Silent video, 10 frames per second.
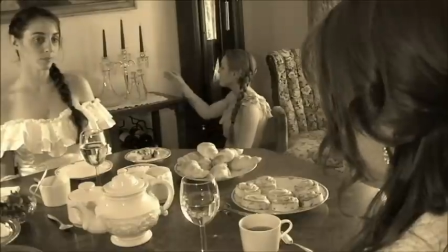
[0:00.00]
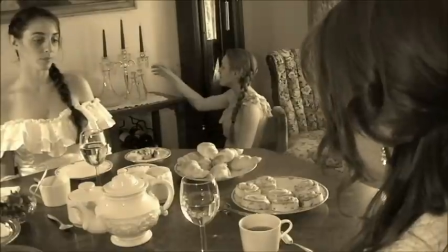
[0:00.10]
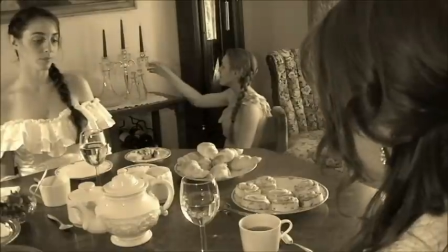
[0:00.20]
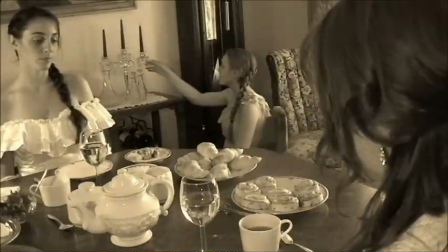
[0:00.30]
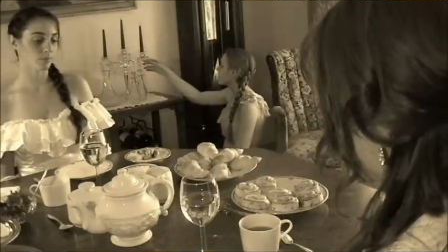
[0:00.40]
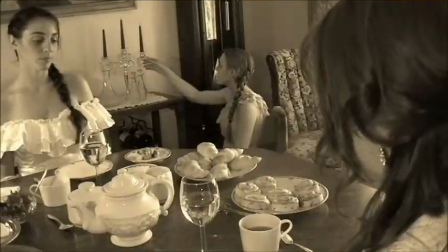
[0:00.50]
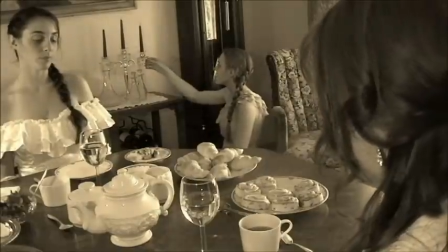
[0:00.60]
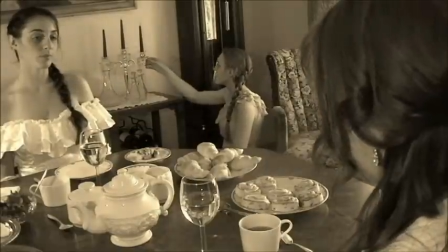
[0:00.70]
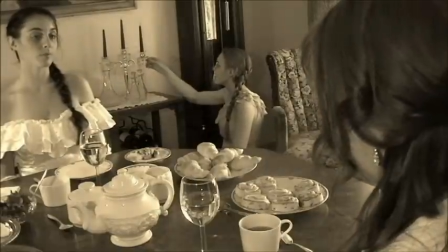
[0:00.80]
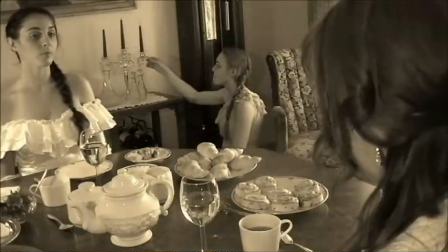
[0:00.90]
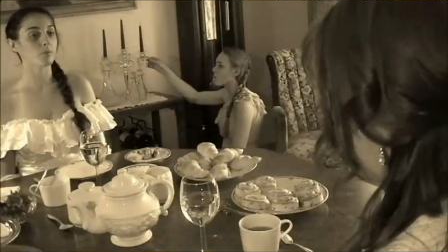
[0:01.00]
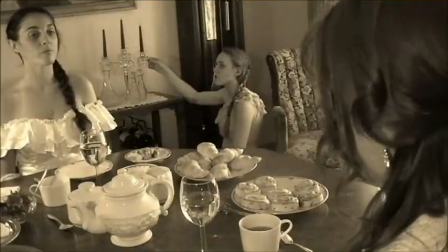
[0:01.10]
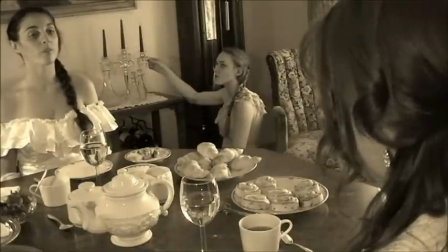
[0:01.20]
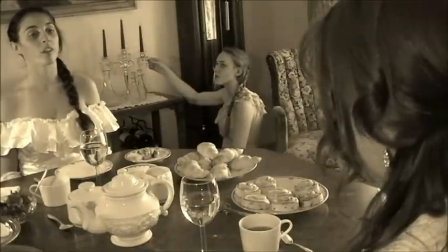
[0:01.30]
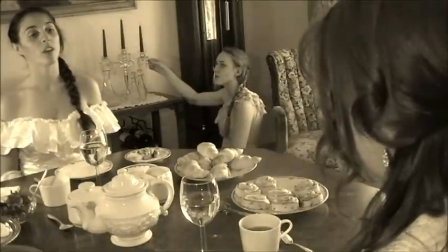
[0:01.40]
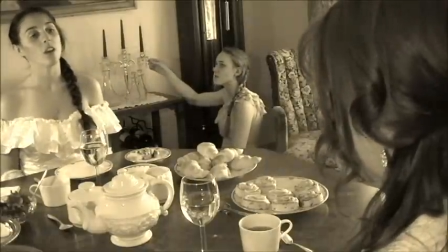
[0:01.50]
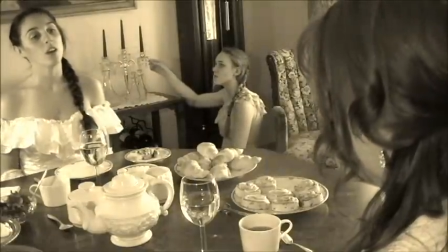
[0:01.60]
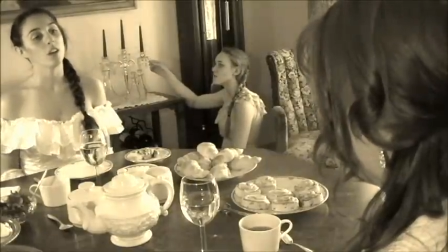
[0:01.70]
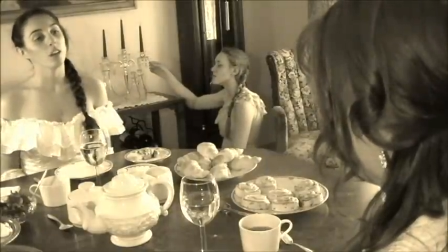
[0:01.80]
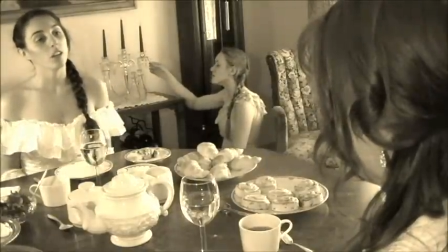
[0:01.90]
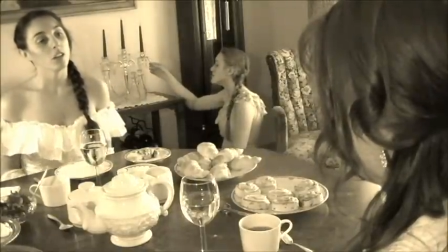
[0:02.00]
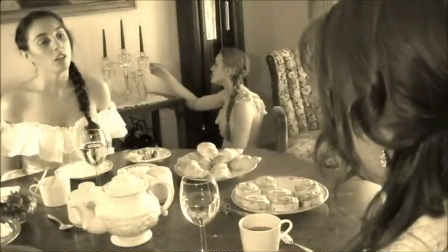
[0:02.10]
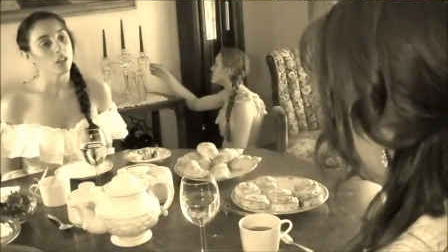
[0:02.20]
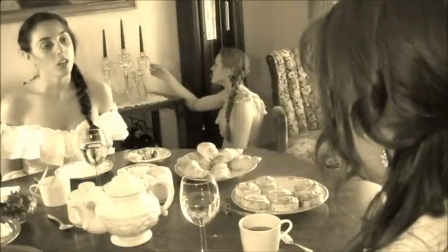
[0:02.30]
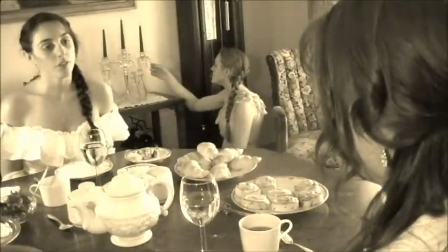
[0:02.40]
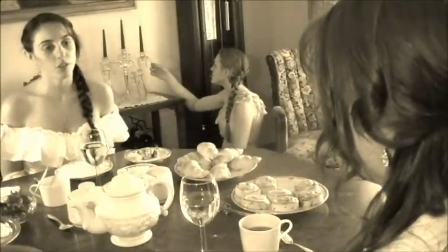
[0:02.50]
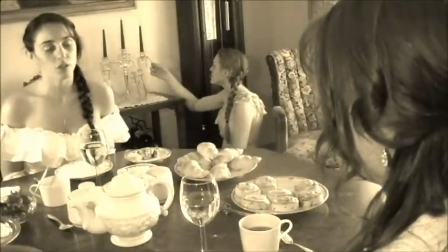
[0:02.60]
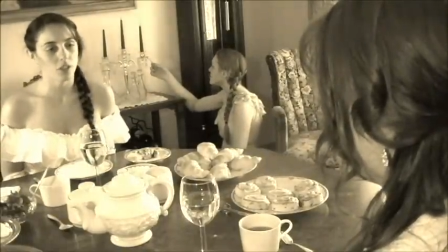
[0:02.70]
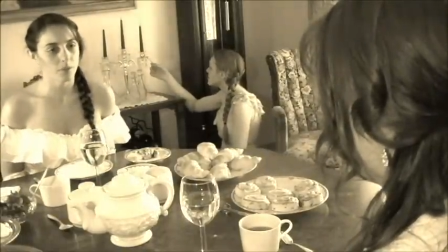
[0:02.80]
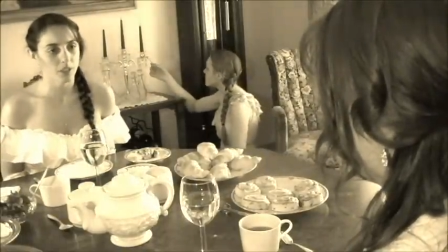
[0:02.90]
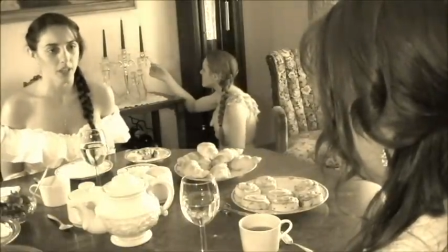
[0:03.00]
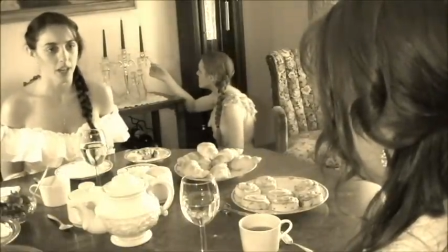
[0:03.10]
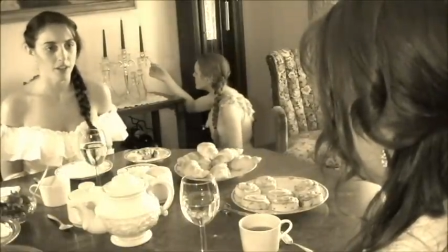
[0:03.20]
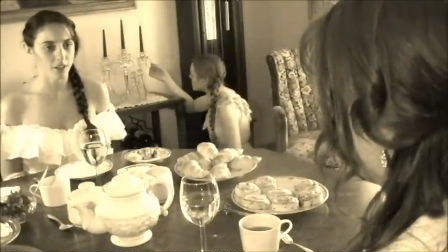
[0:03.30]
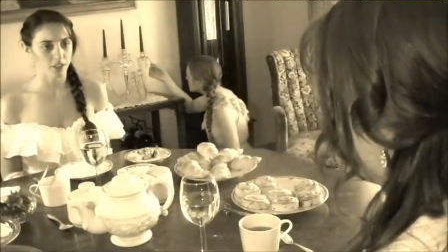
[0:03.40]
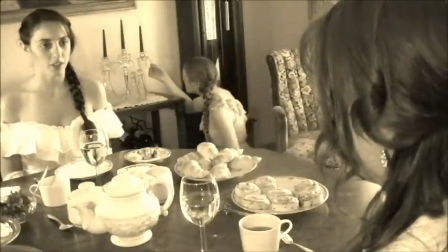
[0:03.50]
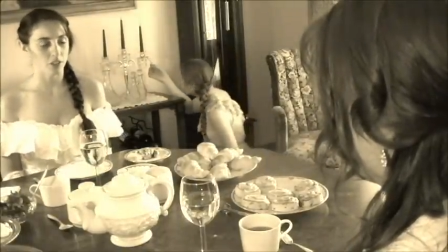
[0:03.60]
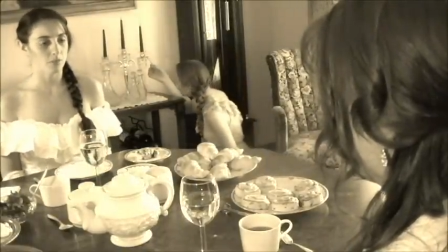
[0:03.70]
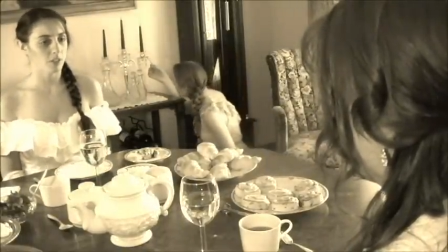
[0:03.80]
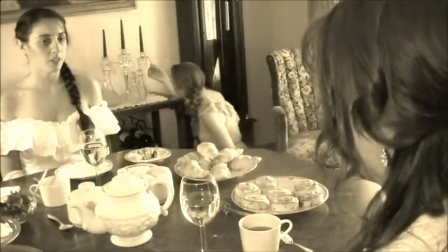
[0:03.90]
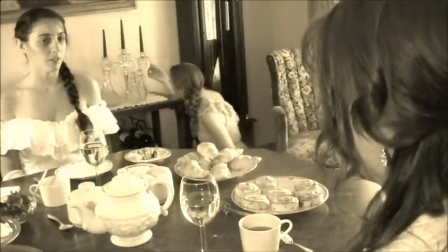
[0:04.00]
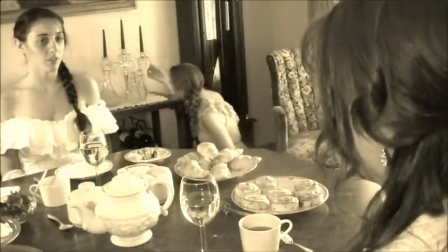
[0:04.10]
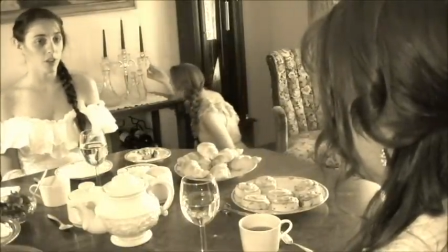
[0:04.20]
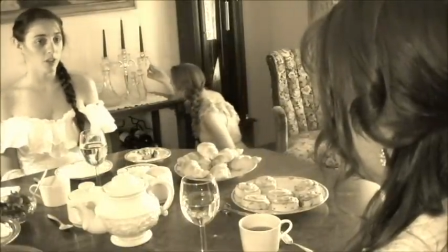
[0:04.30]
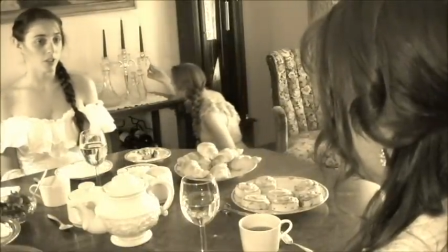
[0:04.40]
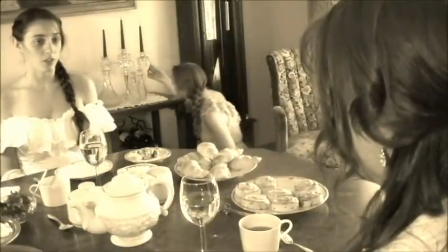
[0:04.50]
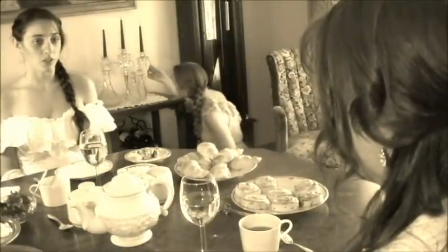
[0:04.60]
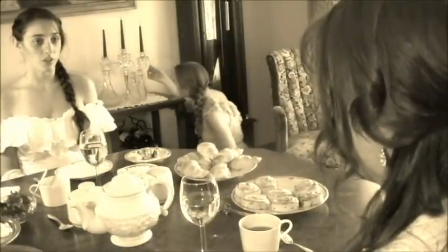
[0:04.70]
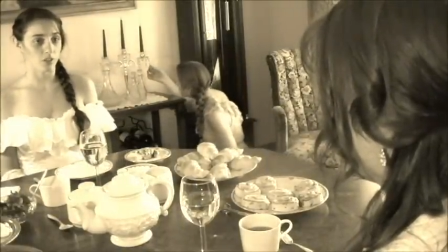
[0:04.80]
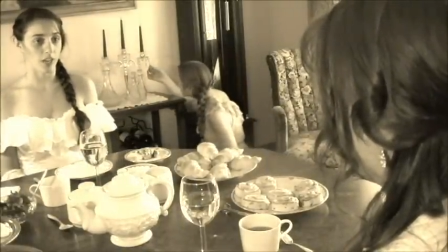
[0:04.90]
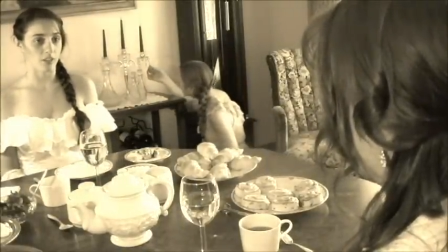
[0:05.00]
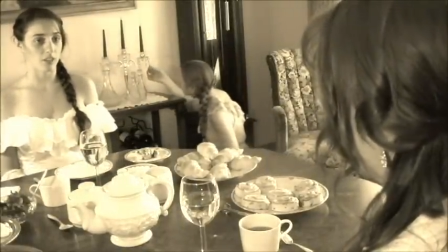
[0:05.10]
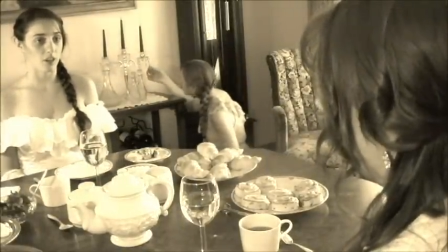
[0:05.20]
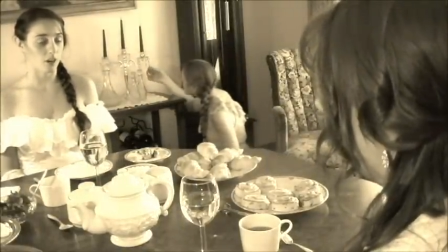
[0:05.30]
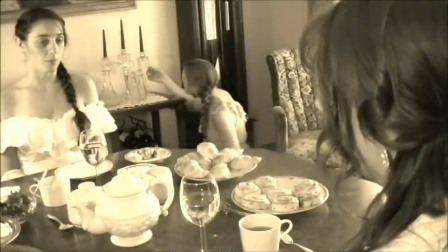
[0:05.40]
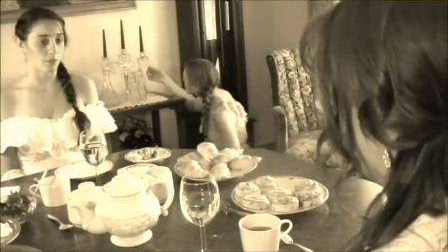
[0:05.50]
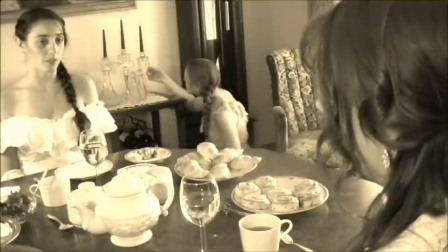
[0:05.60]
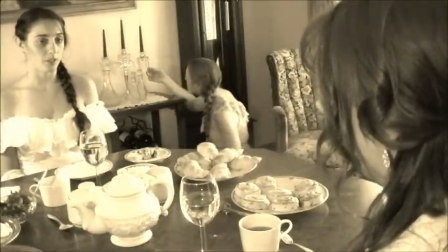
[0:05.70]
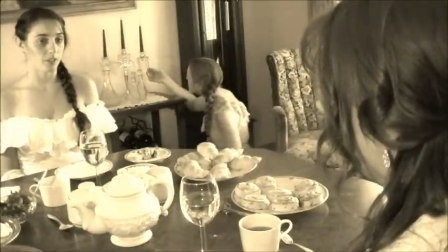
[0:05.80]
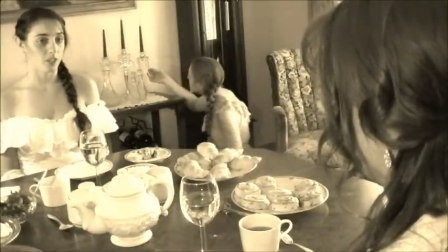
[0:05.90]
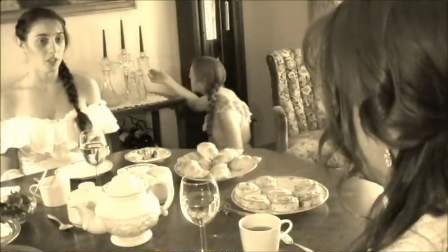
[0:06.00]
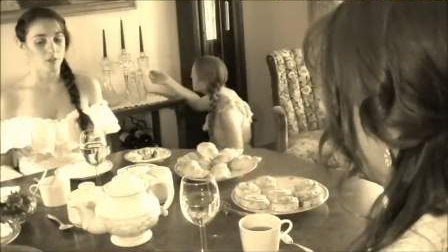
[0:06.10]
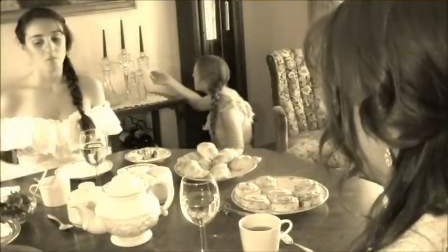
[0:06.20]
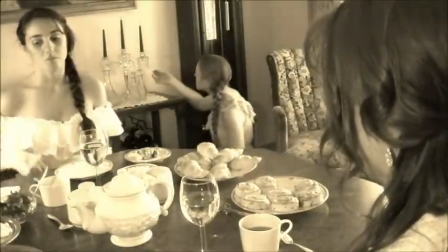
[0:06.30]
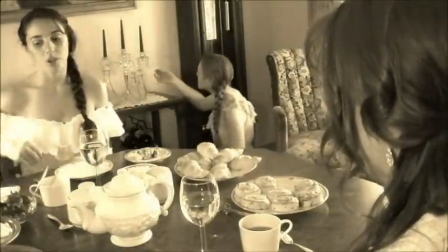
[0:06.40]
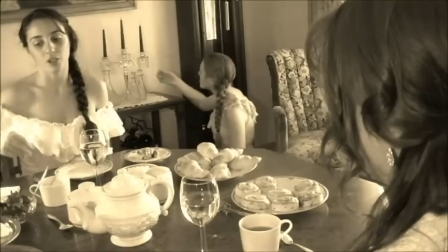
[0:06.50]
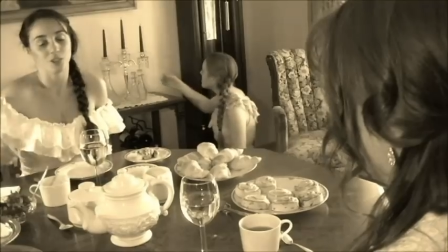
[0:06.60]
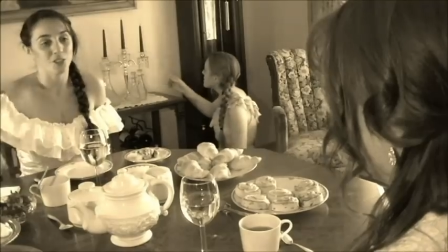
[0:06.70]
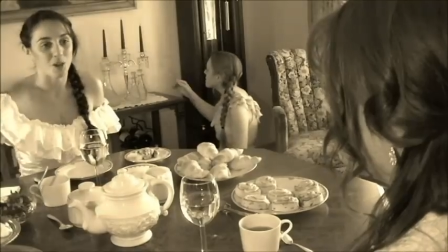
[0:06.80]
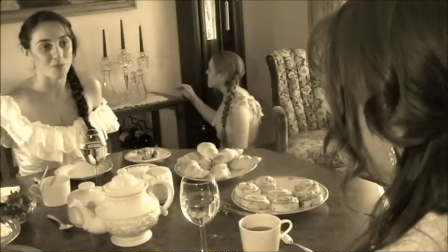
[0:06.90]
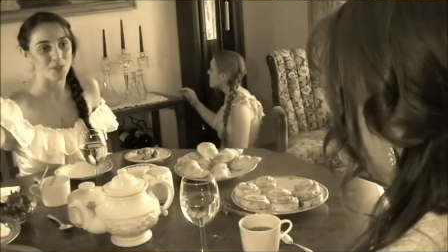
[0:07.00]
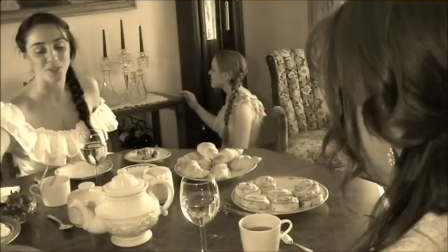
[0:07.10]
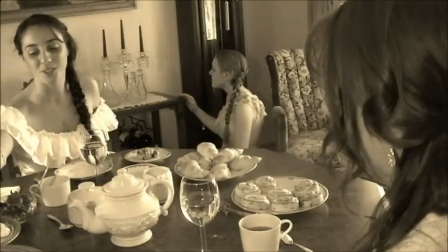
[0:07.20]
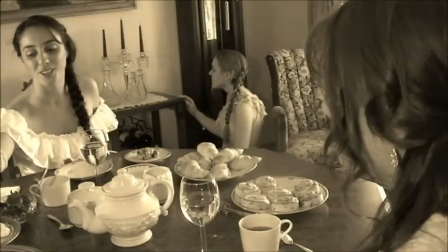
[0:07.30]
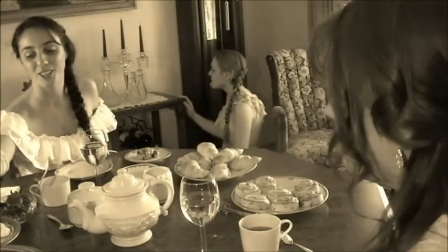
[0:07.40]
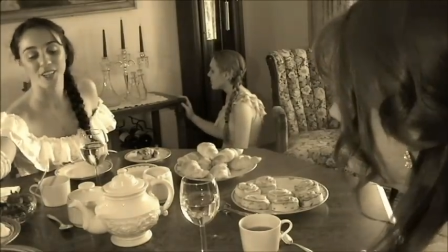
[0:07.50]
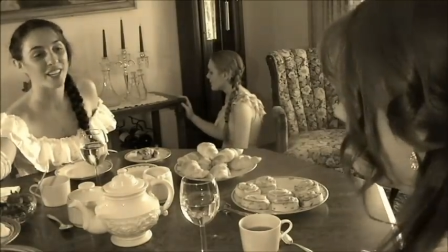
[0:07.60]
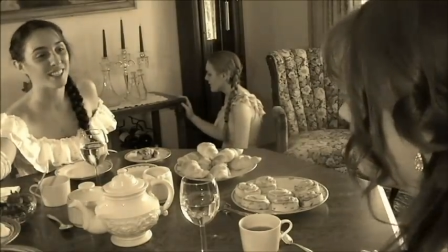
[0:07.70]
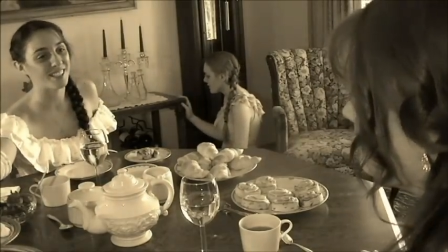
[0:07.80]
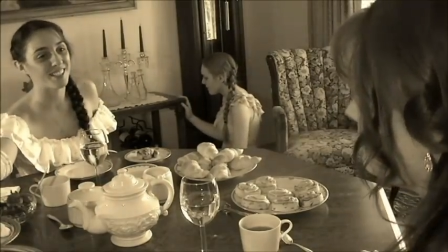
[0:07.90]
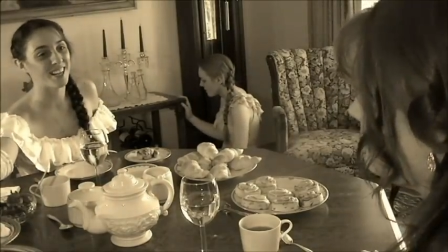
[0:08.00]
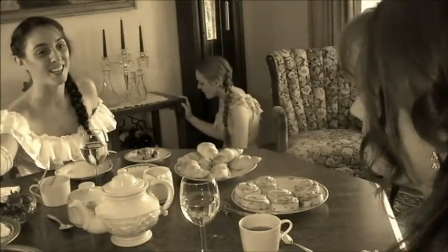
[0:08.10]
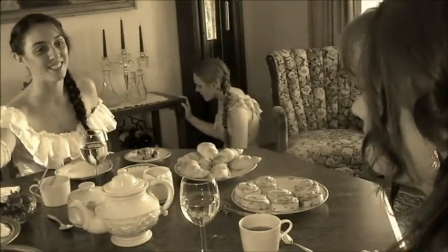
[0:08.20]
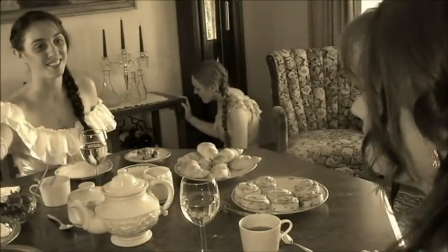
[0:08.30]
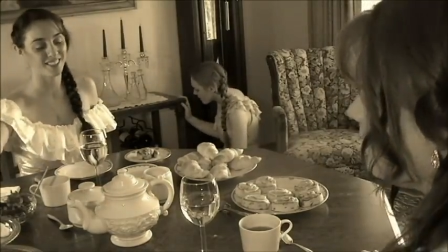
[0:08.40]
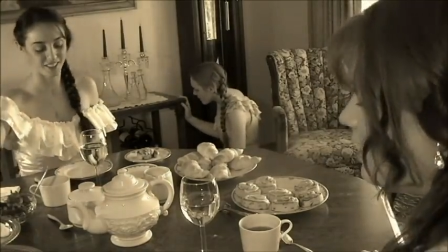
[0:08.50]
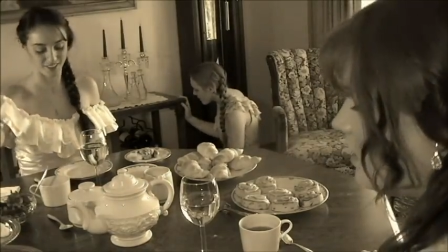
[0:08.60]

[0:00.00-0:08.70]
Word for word: Make her order a portrait. If you stopped at Henderson's, you must have noticed the new gowns at Harper's. Aren't the shop windows alluring these days?